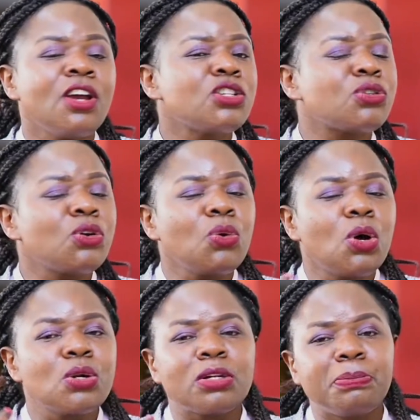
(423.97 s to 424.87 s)
So you
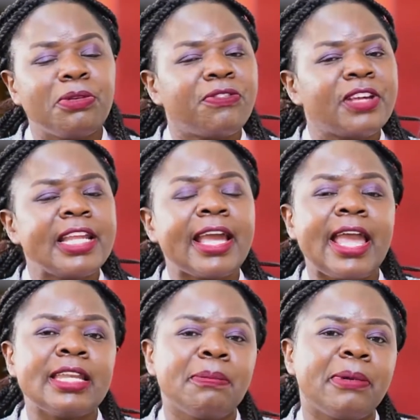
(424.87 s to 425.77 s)
will not be feeling
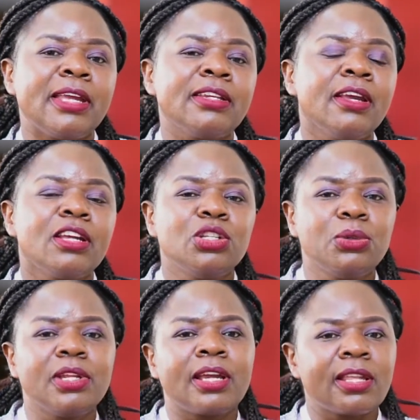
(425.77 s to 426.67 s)
any pain
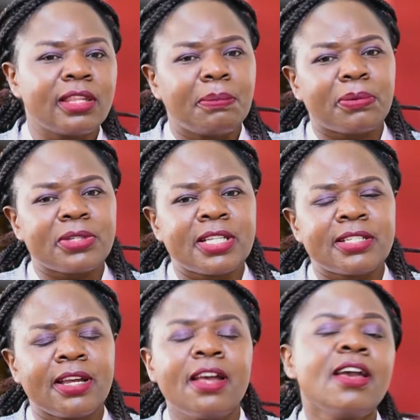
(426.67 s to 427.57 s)
during the
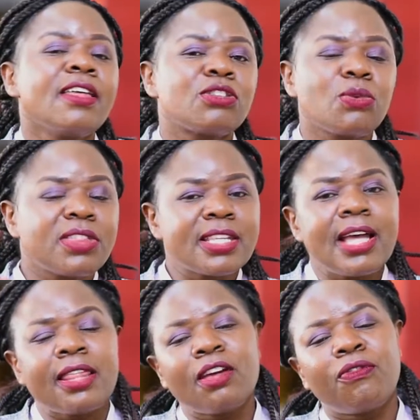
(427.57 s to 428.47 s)
procedure. So these
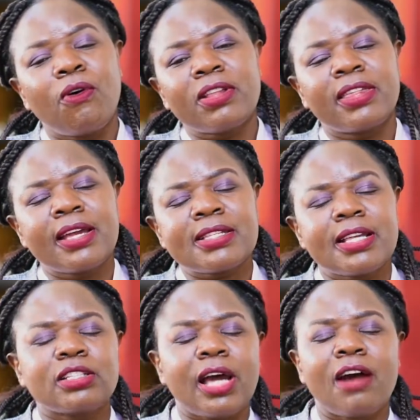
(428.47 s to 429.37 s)
are the 4 things
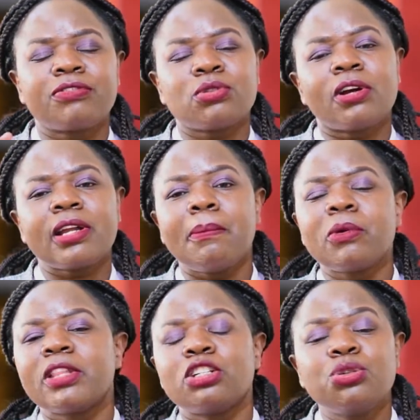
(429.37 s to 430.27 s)
that I've talked
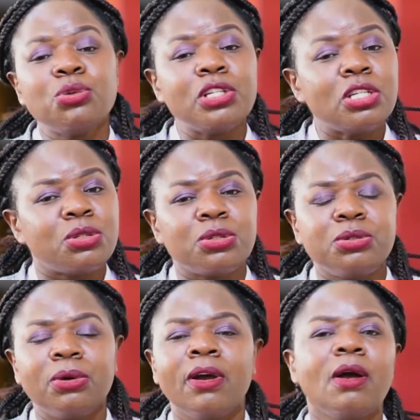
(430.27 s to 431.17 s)
about that you need to
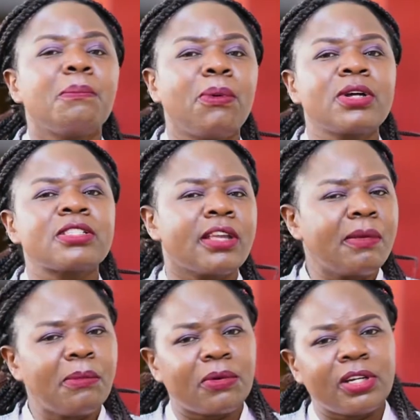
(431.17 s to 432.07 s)
do post
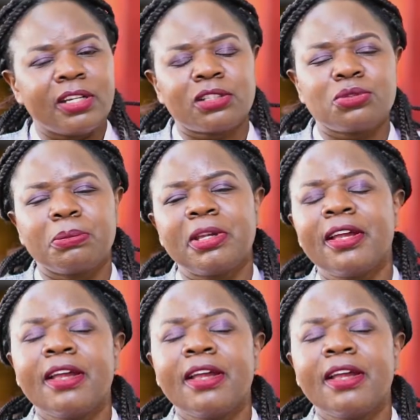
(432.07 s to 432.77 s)
hemorrhoidectomy.